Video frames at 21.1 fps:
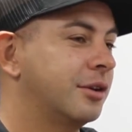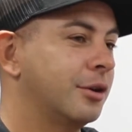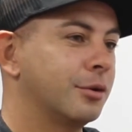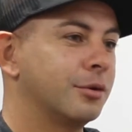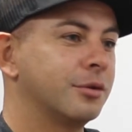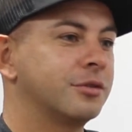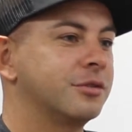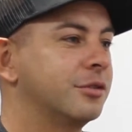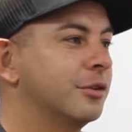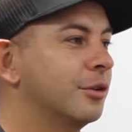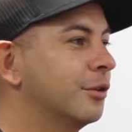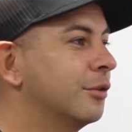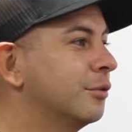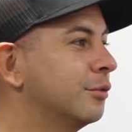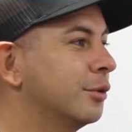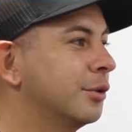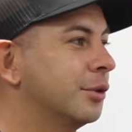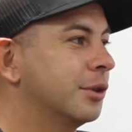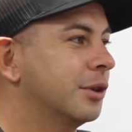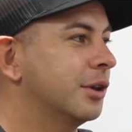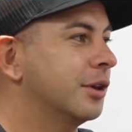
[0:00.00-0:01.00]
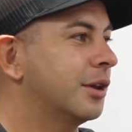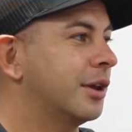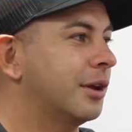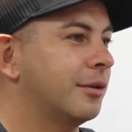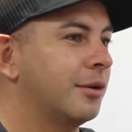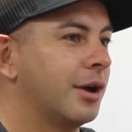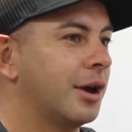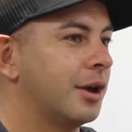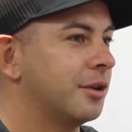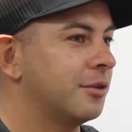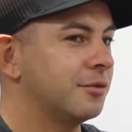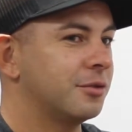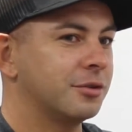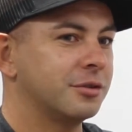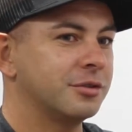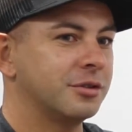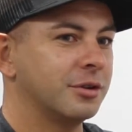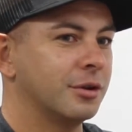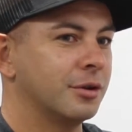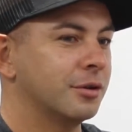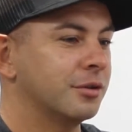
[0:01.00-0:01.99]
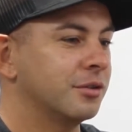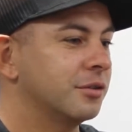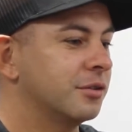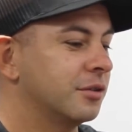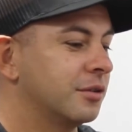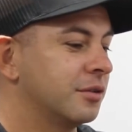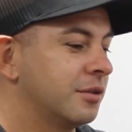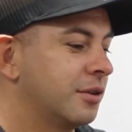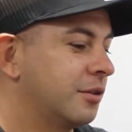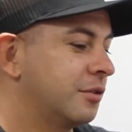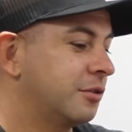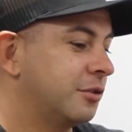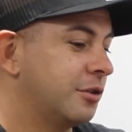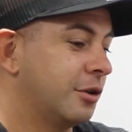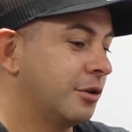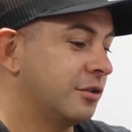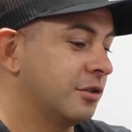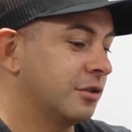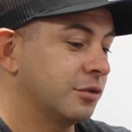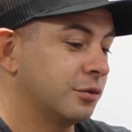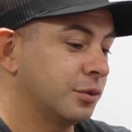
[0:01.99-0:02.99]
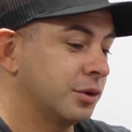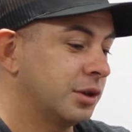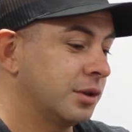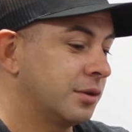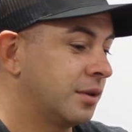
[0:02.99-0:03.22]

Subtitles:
I go to shows with it. I ride it for shows. And at Sturgis,